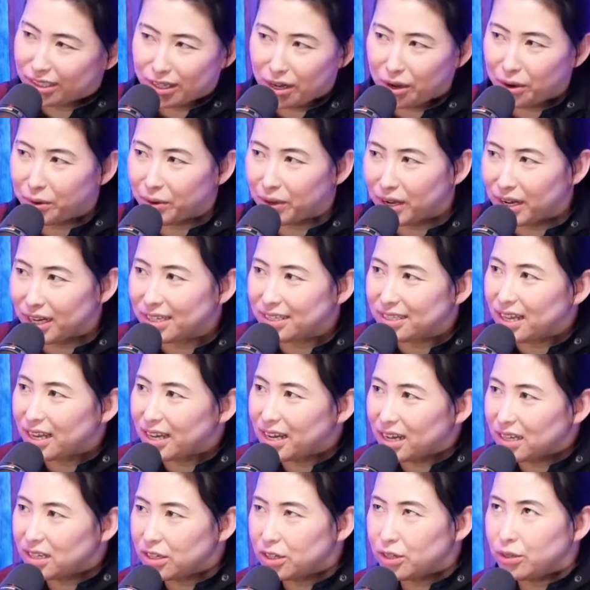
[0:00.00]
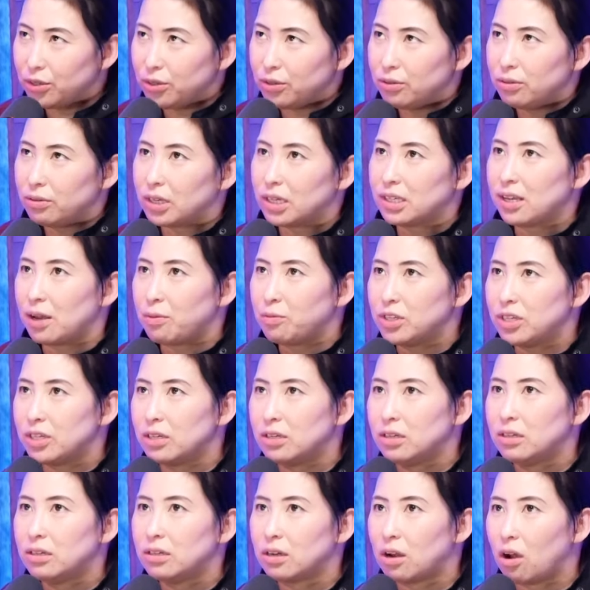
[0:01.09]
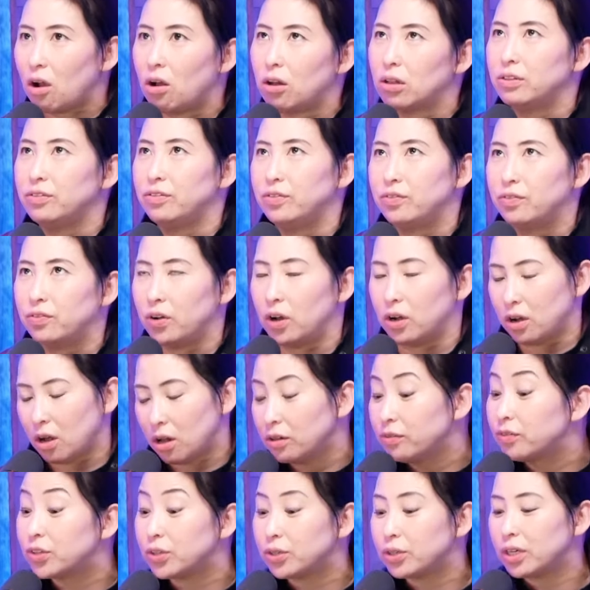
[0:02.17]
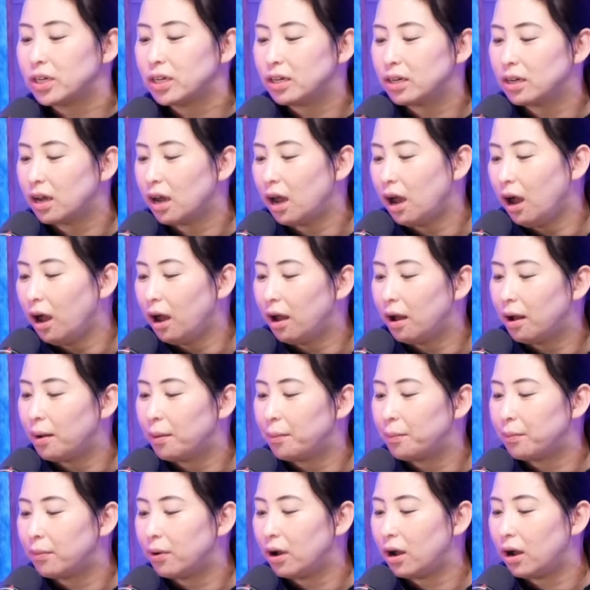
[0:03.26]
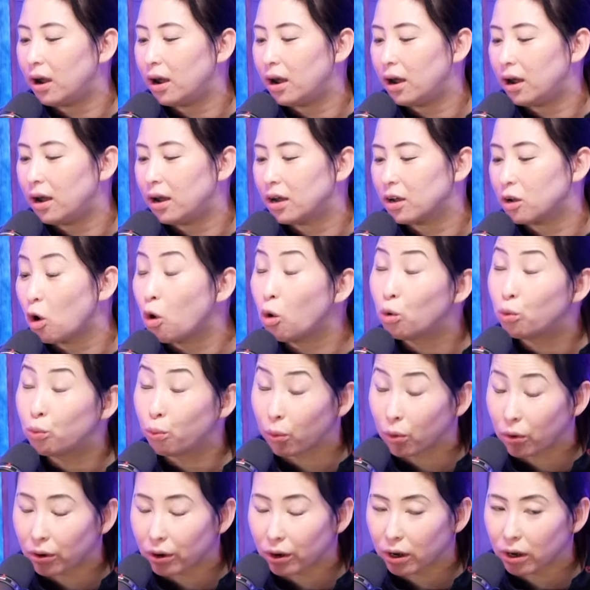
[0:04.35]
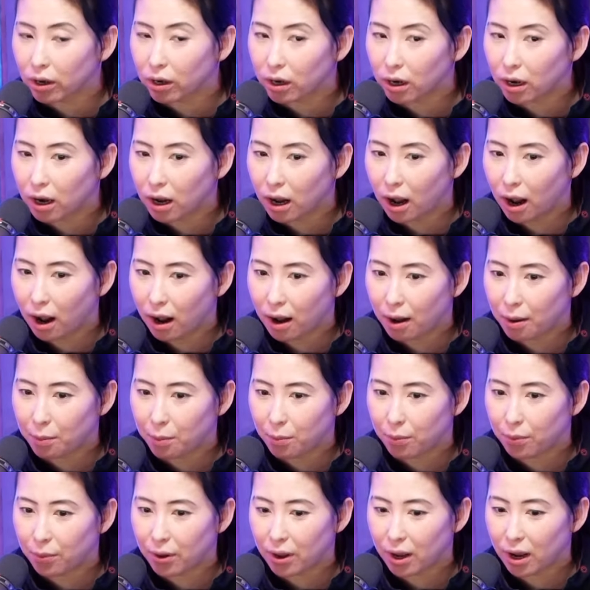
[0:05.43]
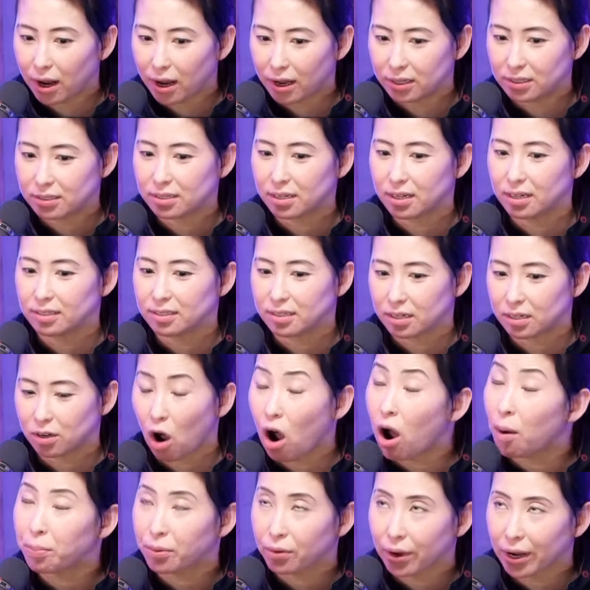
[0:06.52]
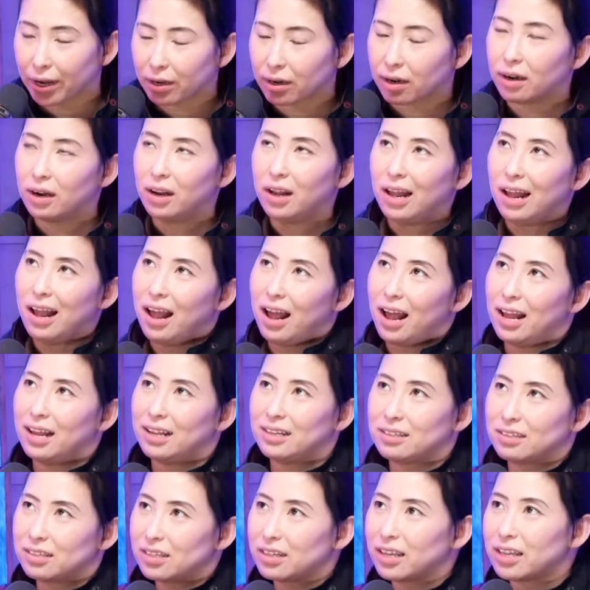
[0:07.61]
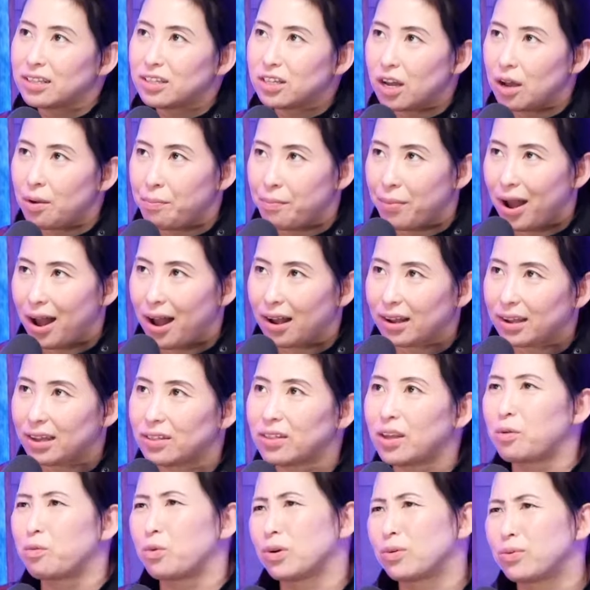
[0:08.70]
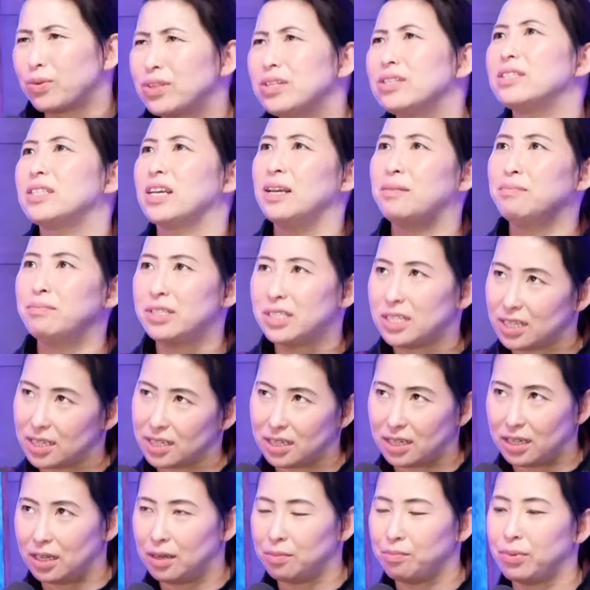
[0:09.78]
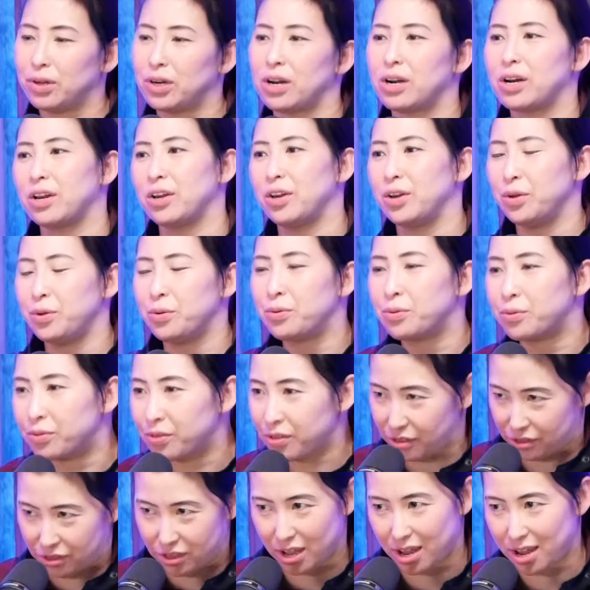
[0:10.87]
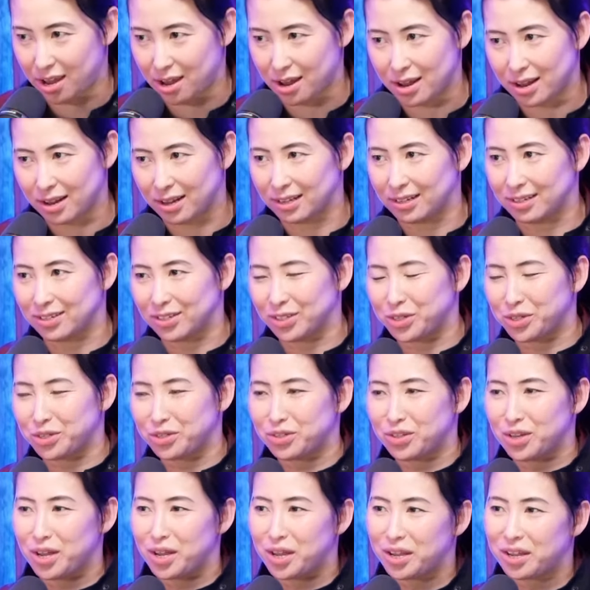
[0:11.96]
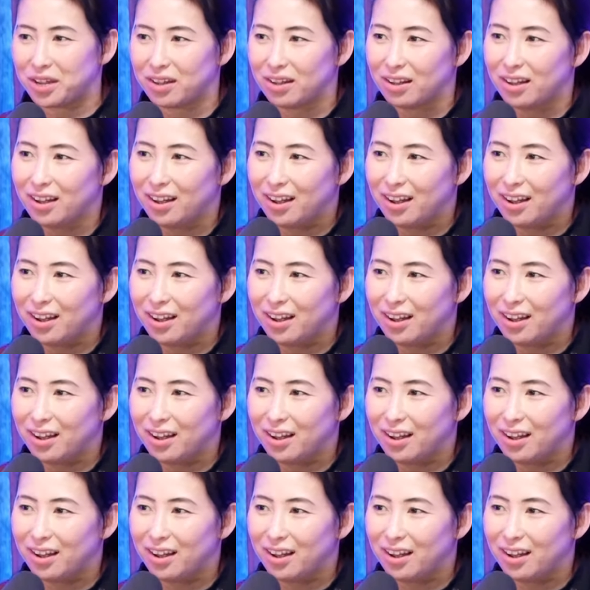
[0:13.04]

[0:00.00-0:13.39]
And so, because I was in Call of Duty, Cold War, as an operator, and to get to come back and like work with the same team but on a new thing is just like,